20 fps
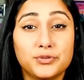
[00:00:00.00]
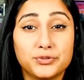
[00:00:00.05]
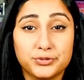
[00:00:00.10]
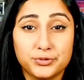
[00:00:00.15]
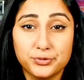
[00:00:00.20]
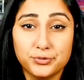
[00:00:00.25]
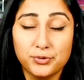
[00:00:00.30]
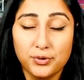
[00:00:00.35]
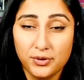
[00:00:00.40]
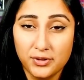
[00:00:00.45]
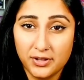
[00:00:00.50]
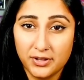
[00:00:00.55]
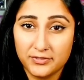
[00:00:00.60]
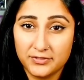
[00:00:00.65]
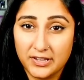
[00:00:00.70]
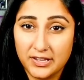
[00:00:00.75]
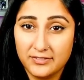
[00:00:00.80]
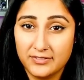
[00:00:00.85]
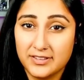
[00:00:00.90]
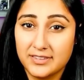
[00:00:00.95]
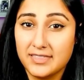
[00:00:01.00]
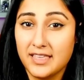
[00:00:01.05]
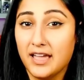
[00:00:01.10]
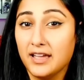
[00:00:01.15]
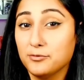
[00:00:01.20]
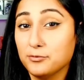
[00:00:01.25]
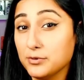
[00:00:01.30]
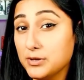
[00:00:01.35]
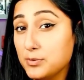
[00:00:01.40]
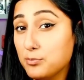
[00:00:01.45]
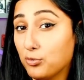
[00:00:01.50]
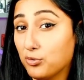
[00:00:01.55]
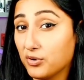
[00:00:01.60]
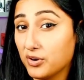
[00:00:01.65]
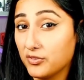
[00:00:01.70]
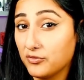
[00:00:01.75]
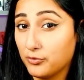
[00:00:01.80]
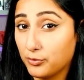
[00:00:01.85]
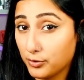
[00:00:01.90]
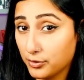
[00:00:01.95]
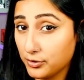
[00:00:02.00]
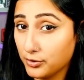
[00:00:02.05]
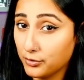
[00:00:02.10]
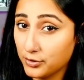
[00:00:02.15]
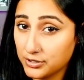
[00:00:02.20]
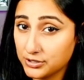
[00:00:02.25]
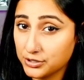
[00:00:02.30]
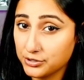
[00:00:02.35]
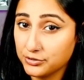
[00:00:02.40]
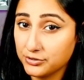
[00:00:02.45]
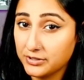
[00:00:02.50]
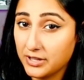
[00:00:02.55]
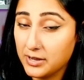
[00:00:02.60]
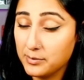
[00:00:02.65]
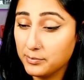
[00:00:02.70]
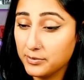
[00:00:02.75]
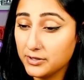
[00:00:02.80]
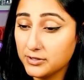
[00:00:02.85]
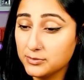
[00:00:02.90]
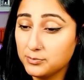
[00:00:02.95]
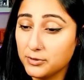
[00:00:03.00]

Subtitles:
tool of giving that reborn for your Eternal Night build,